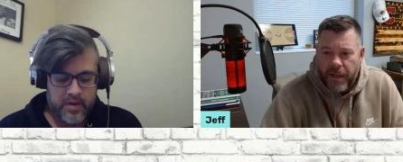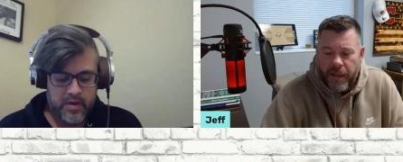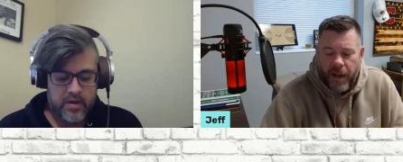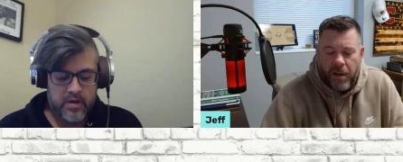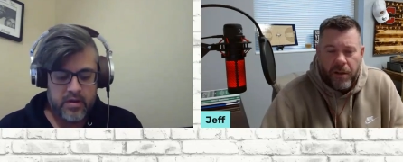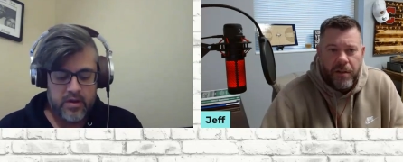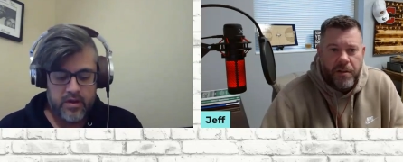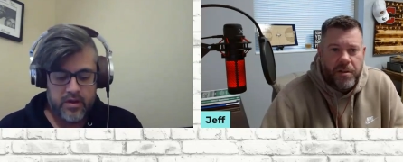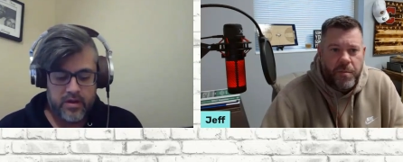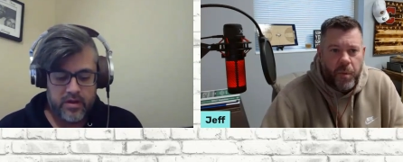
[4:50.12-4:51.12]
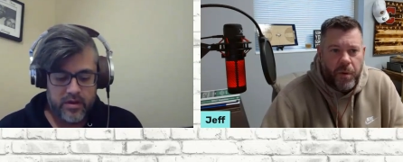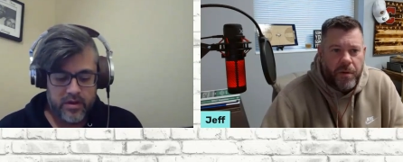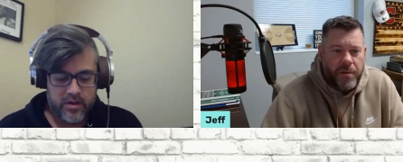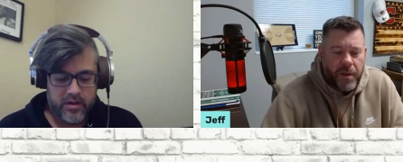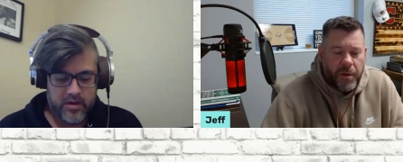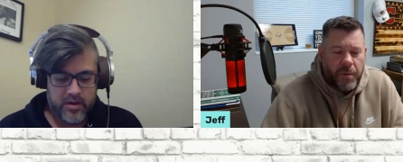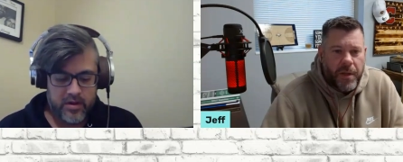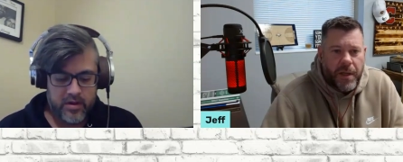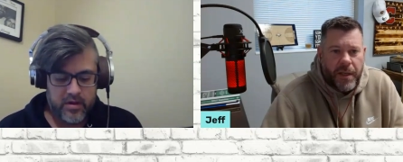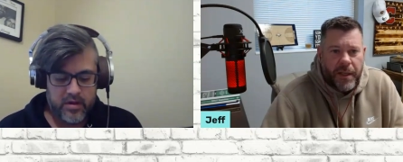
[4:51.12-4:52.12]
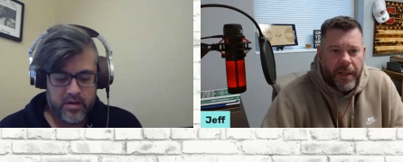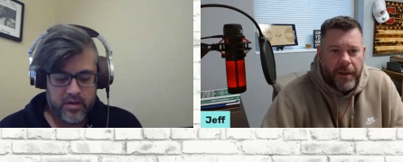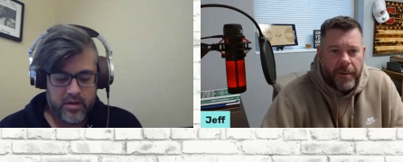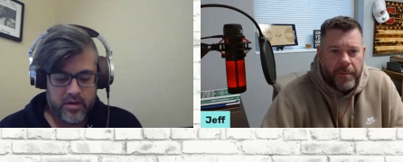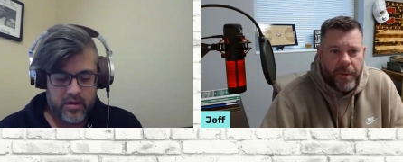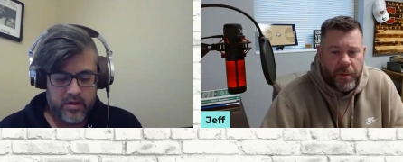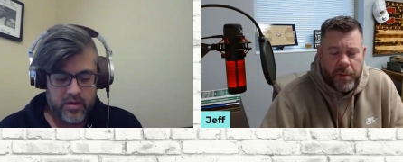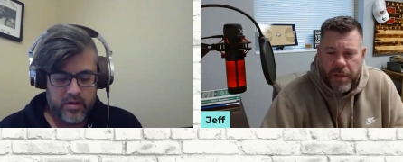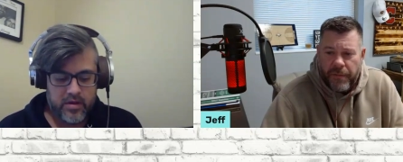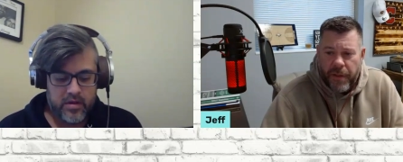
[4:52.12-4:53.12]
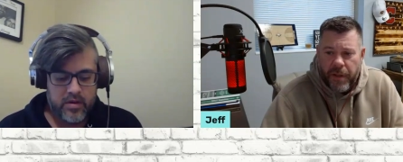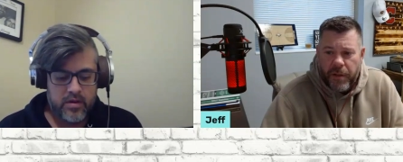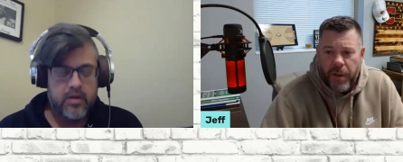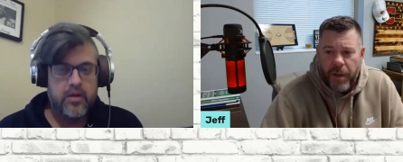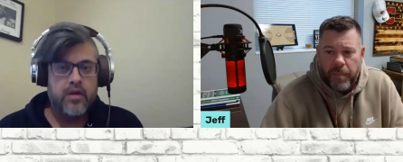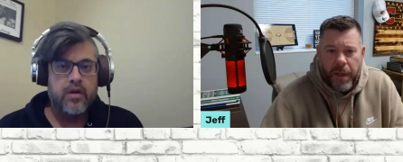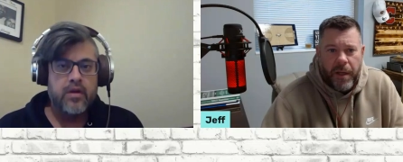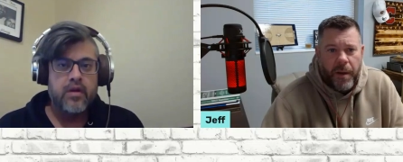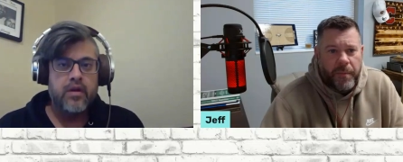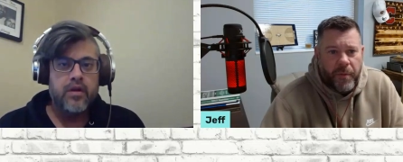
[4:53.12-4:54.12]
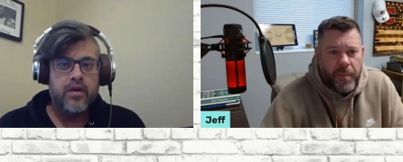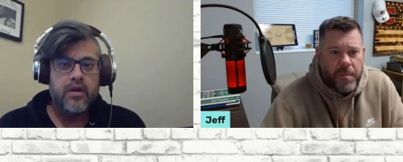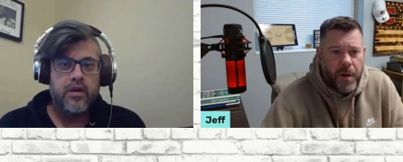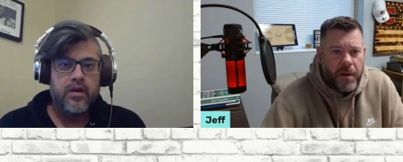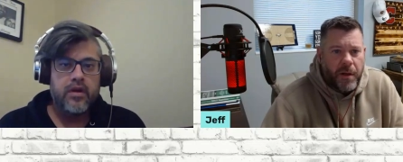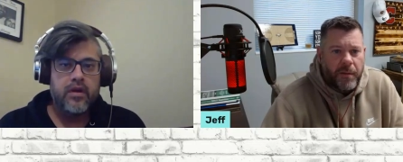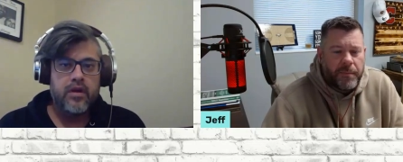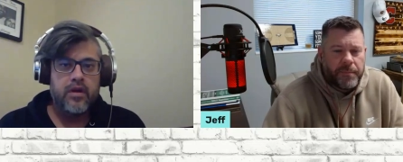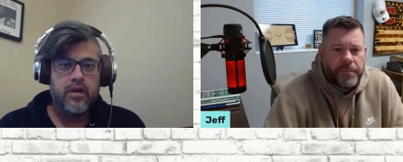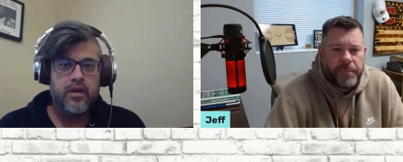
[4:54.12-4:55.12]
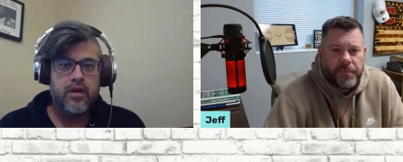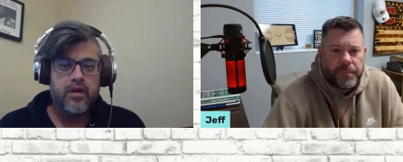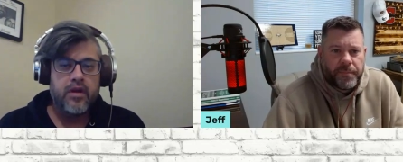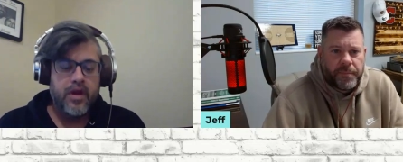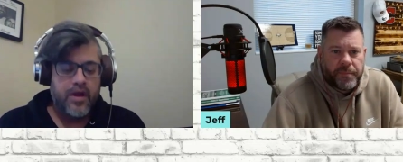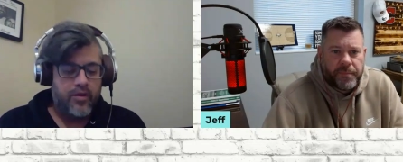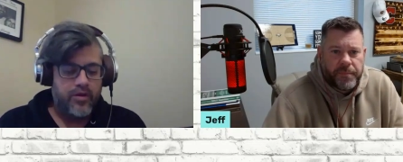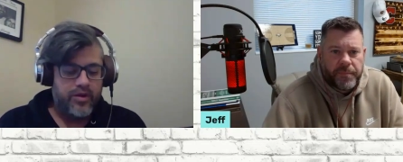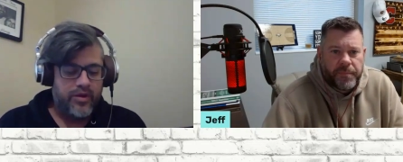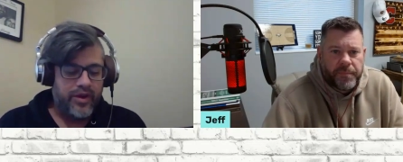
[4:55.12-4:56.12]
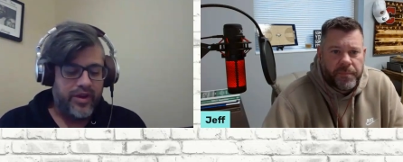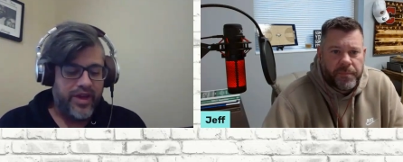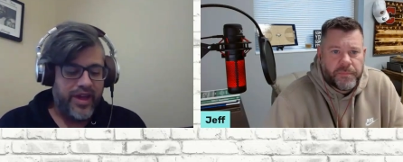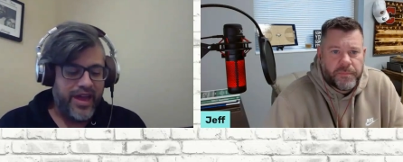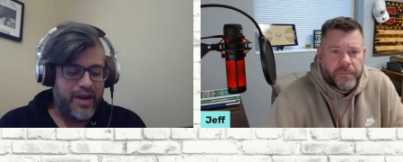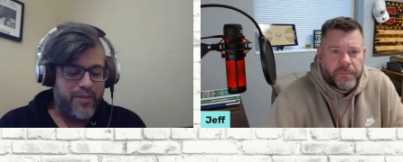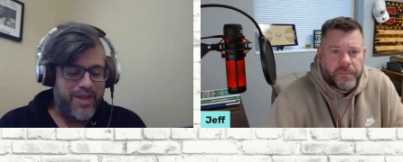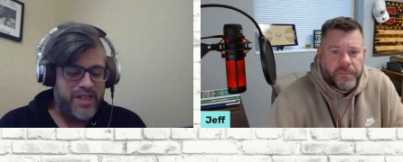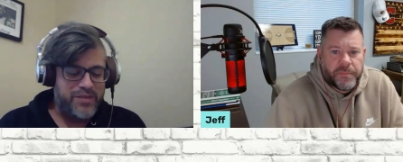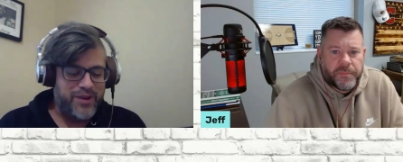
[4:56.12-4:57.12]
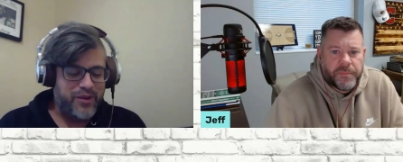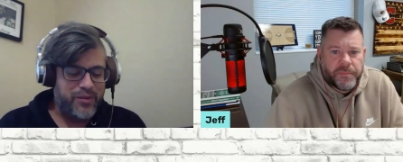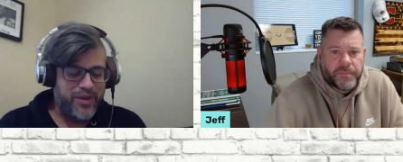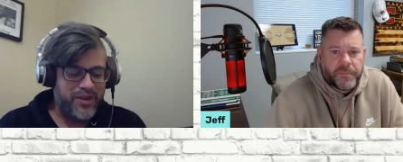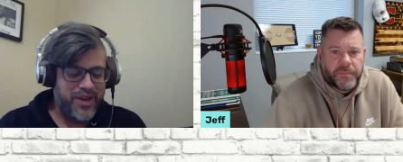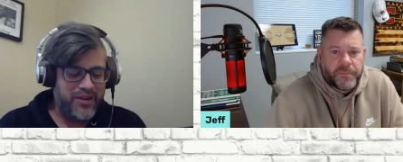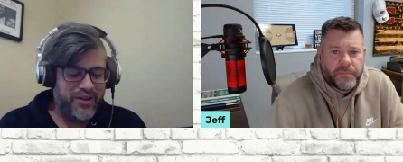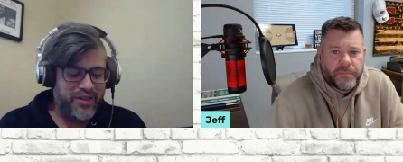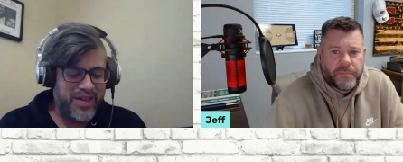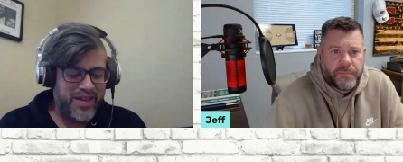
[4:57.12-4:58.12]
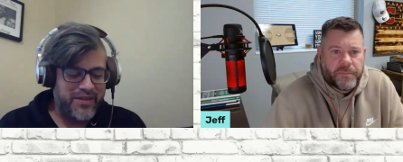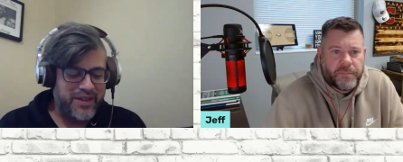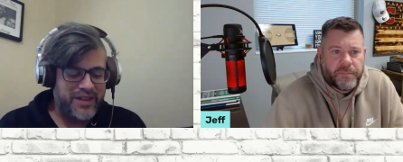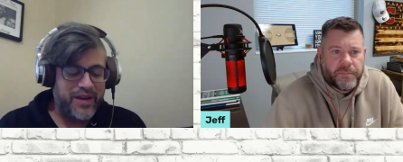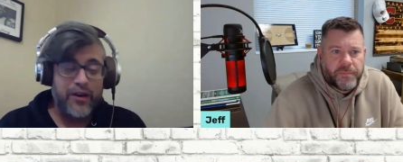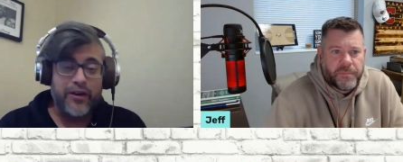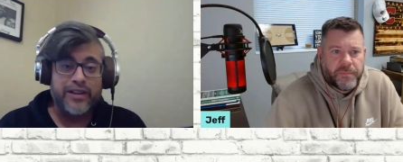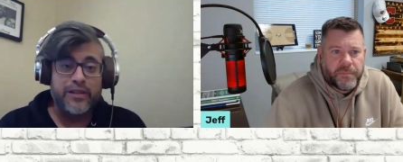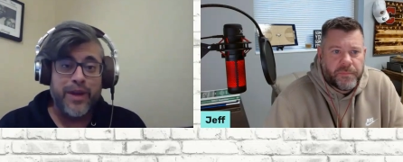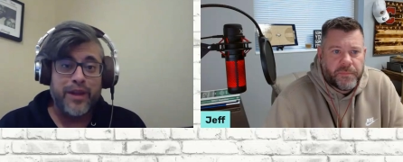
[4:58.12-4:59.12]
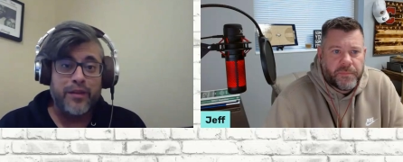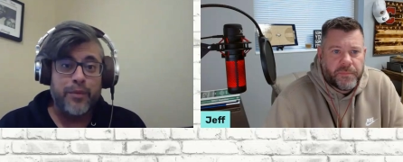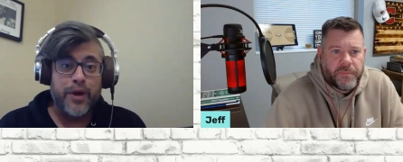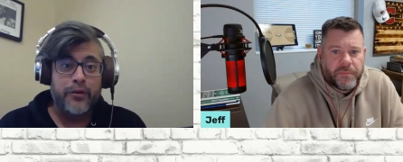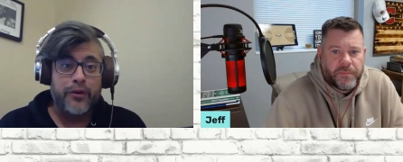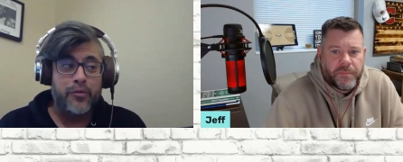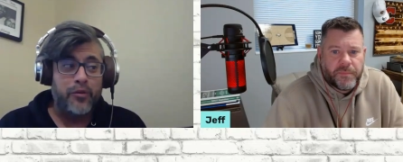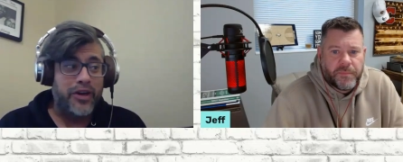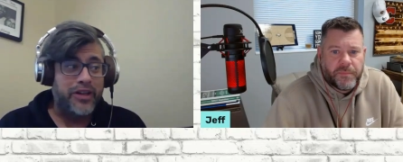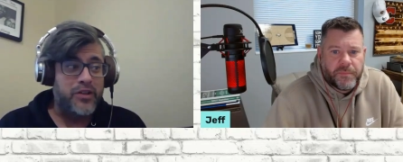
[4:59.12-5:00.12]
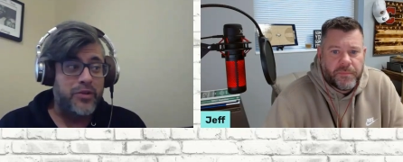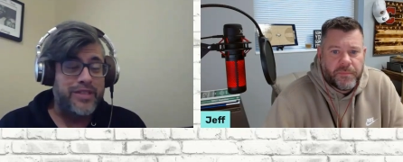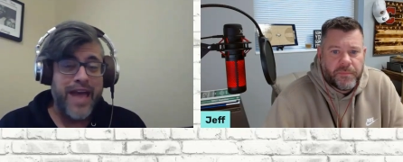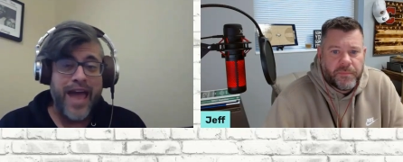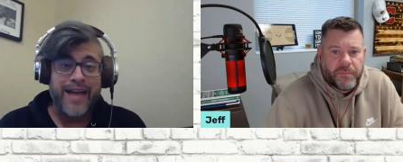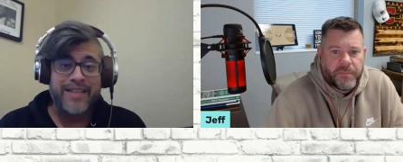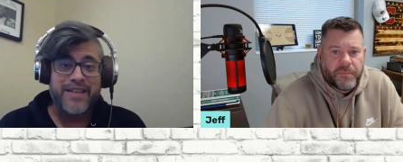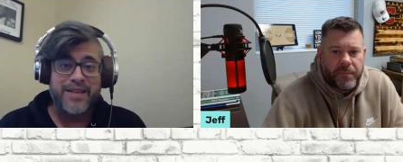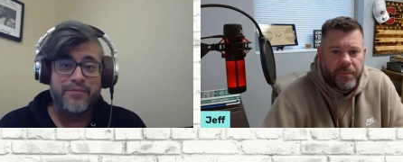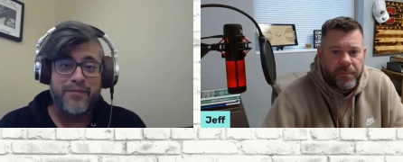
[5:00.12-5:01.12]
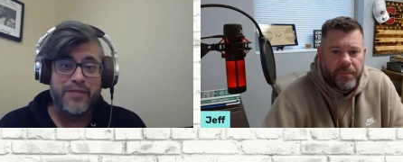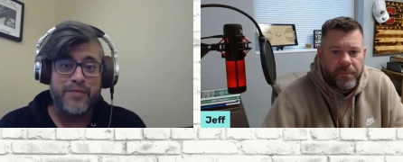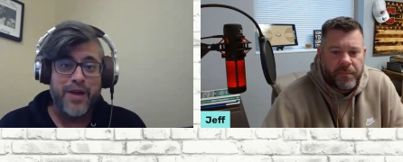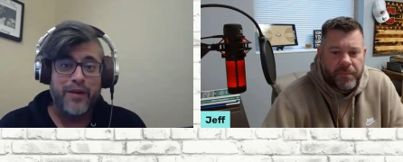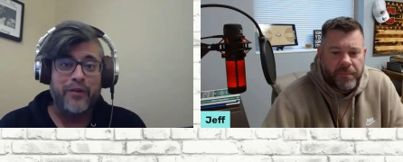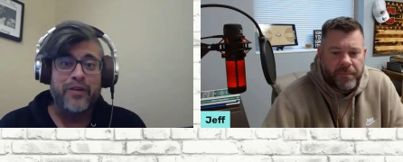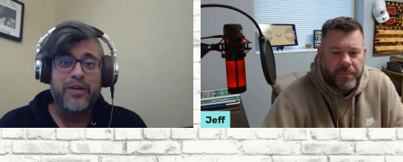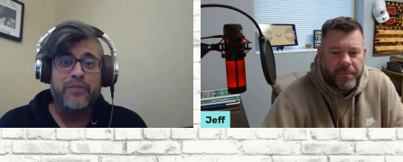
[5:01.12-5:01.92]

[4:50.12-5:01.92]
Speaker 1: done it all in this sport. So um, it was definitely a good uh, pickup for Miss Buckner.
Speaker 2: Hannah messaged me a little bit later in the evening, said her and Samantha Buttery want to do a tag team female